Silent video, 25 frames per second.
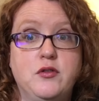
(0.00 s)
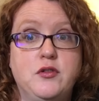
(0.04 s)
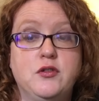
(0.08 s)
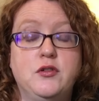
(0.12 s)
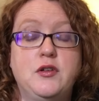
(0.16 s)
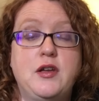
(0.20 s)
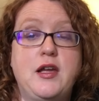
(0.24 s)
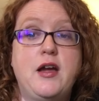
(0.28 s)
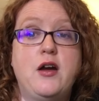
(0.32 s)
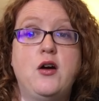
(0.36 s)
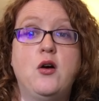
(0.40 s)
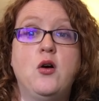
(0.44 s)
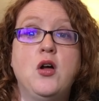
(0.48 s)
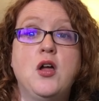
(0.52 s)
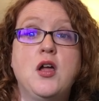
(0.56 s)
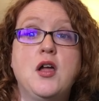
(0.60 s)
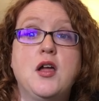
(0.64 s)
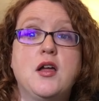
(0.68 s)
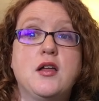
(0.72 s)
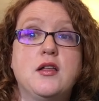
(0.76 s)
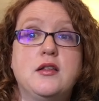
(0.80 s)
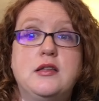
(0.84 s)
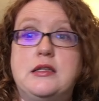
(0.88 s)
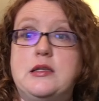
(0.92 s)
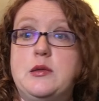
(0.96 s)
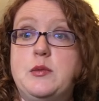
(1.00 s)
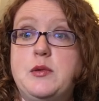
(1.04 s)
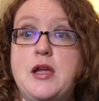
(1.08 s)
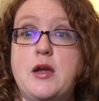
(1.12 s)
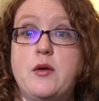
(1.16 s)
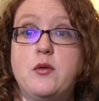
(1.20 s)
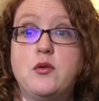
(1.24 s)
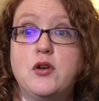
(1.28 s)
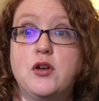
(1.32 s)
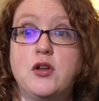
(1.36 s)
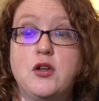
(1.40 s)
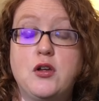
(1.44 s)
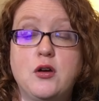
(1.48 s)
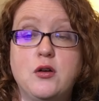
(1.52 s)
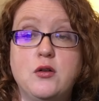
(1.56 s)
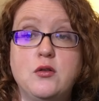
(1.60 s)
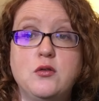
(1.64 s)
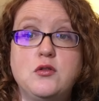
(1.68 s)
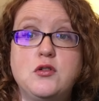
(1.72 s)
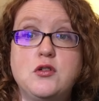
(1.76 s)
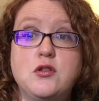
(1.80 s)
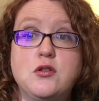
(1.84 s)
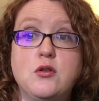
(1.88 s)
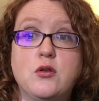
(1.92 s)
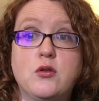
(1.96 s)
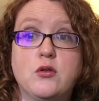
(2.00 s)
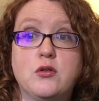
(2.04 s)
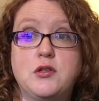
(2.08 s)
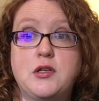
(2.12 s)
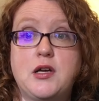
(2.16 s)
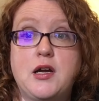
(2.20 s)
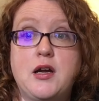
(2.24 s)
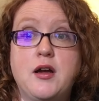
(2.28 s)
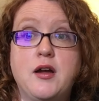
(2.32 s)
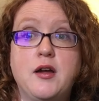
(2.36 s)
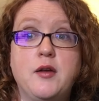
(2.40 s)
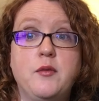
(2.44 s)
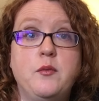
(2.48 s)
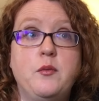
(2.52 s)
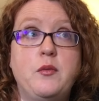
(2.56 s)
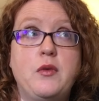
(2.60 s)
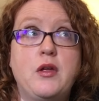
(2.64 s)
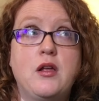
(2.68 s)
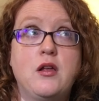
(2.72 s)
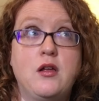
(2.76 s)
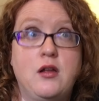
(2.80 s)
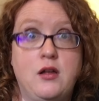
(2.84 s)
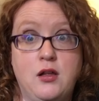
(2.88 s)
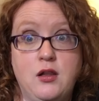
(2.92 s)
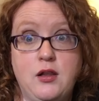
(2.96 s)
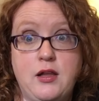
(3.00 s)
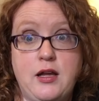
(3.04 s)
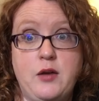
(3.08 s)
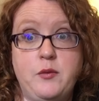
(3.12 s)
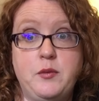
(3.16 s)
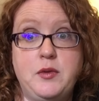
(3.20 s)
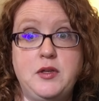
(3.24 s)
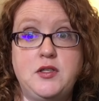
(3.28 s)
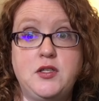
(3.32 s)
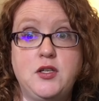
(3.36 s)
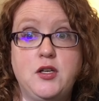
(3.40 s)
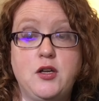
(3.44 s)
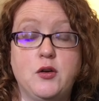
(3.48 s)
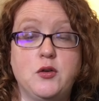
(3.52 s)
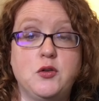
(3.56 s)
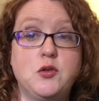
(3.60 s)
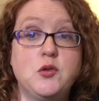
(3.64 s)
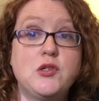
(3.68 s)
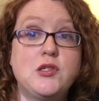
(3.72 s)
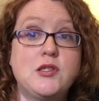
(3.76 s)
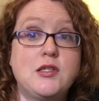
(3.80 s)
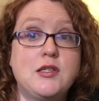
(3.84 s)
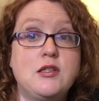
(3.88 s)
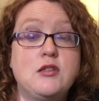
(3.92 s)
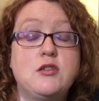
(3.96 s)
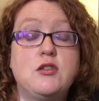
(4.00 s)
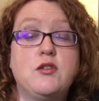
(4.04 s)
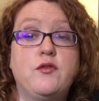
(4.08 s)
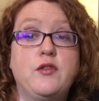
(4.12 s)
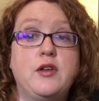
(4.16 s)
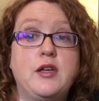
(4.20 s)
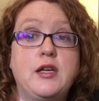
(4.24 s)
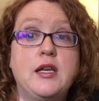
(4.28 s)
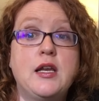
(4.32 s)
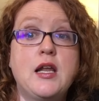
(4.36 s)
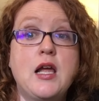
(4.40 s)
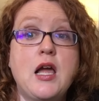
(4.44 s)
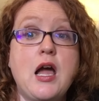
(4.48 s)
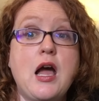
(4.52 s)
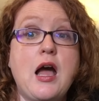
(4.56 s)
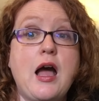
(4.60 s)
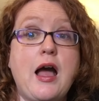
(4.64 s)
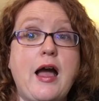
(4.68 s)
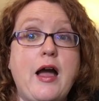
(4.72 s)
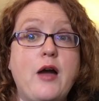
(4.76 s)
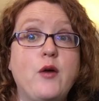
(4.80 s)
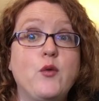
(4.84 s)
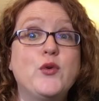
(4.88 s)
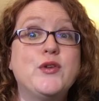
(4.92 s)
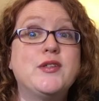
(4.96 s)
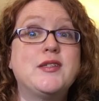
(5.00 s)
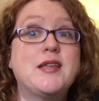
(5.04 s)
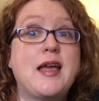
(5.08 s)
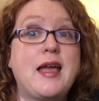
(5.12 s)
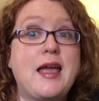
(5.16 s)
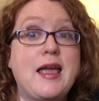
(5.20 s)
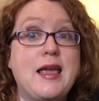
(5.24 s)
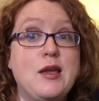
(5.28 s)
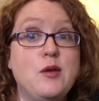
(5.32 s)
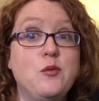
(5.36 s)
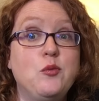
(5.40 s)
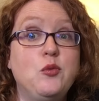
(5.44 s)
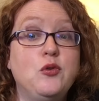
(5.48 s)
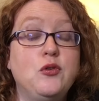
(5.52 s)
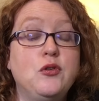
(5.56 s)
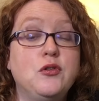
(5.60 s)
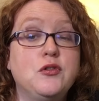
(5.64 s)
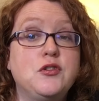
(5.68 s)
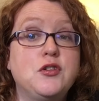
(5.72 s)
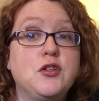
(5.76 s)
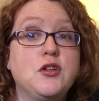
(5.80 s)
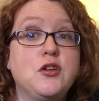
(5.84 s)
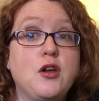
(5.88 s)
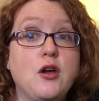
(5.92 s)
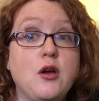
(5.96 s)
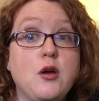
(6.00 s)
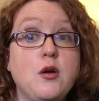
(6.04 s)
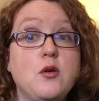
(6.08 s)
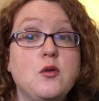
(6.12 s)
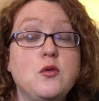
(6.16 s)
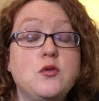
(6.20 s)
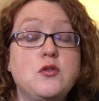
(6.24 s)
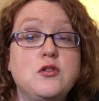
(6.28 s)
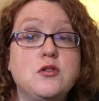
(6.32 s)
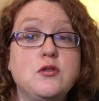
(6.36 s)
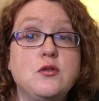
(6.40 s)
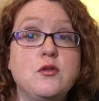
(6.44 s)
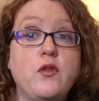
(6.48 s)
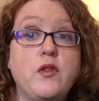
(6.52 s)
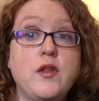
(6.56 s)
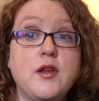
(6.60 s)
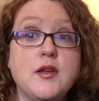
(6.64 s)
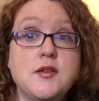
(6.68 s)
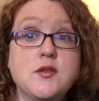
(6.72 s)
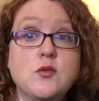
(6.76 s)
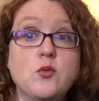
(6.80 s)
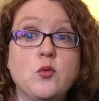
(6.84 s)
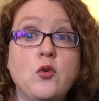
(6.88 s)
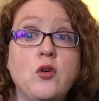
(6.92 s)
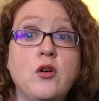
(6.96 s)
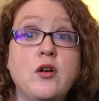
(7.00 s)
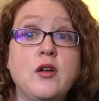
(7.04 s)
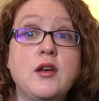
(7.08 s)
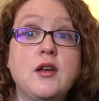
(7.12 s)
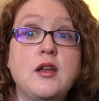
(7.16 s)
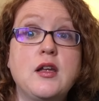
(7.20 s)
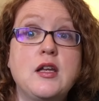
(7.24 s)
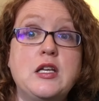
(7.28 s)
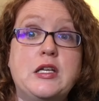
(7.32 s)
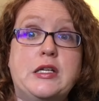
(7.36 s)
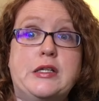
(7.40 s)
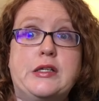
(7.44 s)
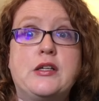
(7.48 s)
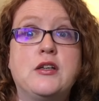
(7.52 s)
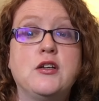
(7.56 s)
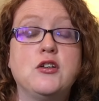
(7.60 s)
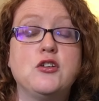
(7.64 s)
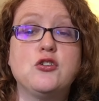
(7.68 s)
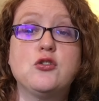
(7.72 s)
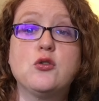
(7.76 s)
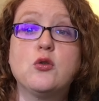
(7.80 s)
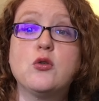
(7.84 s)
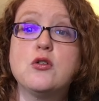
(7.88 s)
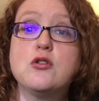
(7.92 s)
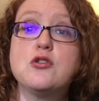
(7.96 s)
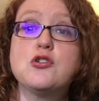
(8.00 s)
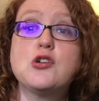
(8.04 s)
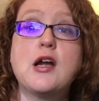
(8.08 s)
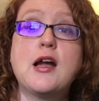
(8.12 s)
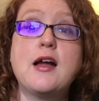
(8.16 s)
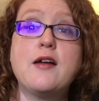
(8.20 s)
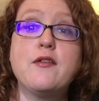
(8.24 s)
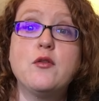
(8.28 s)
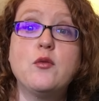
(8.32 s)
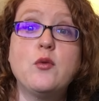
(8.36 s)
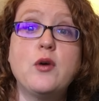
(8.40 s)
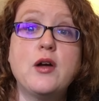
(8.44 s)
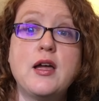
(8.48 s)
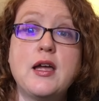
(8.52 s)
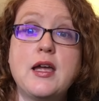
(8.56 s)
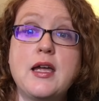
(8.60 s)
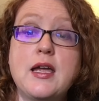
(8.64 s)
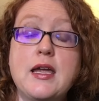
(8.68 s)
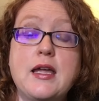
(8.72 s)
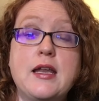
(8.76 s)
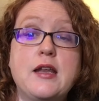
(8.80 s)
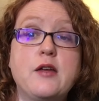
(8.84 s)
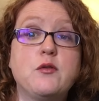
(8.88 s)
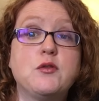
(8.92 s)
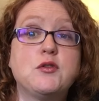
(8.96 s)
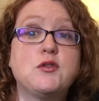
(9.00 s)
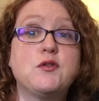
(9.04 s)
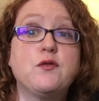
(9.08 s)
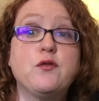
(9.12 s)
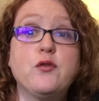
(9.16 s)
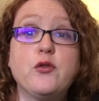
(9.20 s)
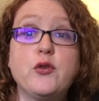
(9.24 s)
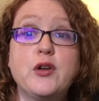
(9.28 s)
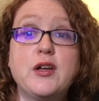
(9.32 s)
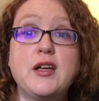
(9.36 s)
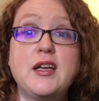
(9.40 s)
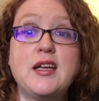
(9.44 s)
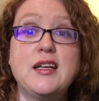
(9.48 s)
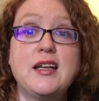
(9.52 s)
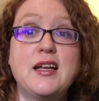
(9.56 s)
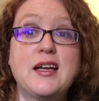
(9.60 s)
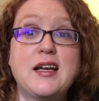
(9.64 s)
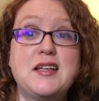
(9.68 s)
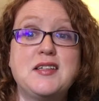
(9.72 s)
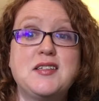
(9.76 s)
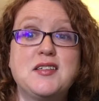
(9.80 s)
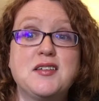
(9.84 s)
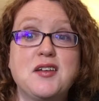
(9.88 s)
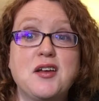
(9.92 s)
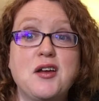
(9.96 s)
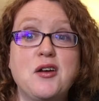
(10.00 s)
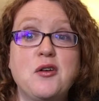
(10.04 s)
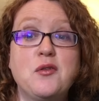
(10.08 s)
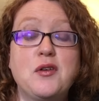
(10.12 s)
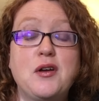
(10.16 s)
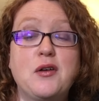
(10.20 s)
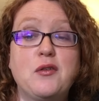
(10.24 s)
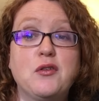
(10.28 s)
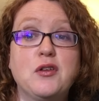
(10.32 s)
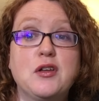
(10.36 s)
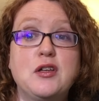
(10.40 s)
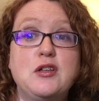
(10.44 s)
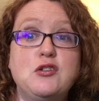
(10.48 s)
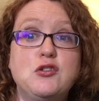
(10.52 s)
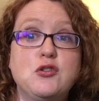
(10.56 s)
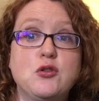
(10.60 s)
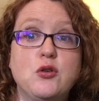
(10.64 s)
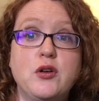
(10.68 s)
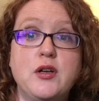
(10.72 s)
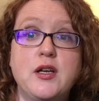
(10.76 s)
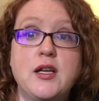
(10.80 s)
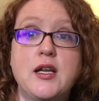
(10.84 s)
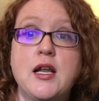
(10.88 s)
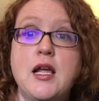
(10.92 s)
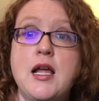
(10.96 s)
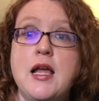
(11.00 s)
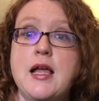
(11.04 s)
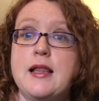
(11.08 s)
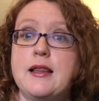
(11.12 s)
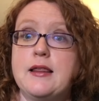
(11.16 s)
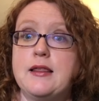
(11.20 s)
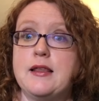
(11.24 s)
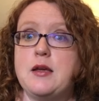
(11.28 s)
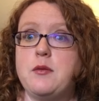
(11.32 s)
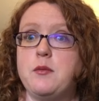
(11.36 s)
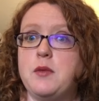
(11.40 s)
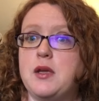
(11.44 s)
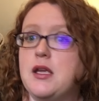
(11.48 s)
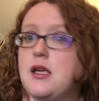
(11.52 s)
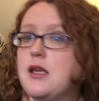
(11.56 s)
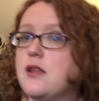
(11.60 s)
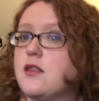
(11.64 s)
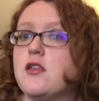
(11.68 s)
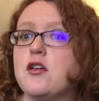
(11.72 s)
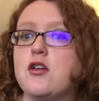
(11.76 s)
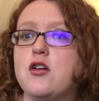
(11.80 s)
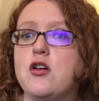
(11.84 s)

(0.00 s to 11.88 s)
till now, to be able to go to, or time allow me to go to a Stitches event, I was able to go to this one just in a short drive away, and it was free, and I got to go, and I really enjoyed it. Let me get the